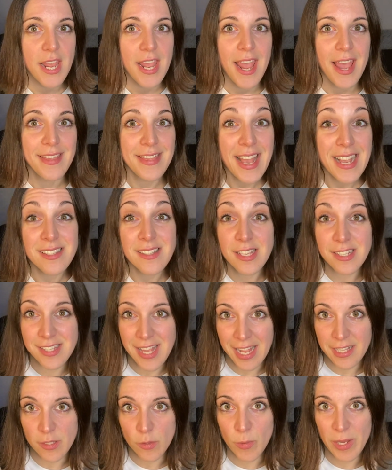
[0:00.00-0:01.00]
And that's
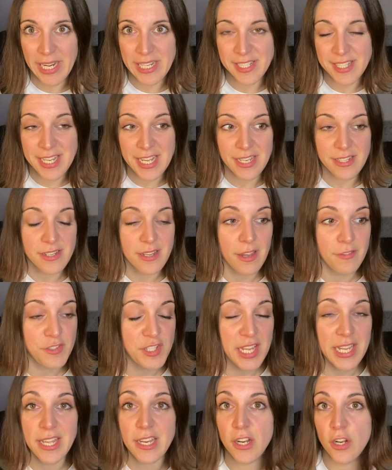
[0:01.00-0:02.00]
exactly what I did. I've
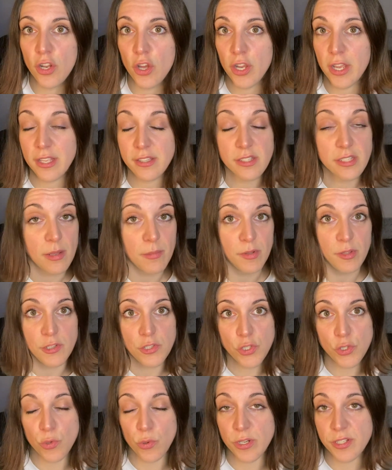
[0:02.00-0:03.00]
taken a look at some of the
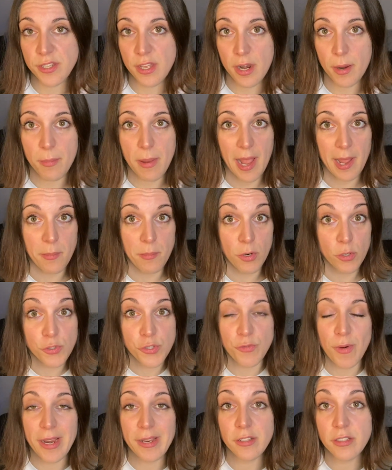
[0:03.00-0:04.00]
stores that I buy
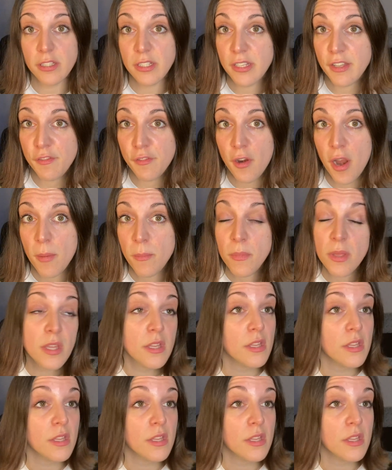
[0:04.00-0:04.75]
most regularly from.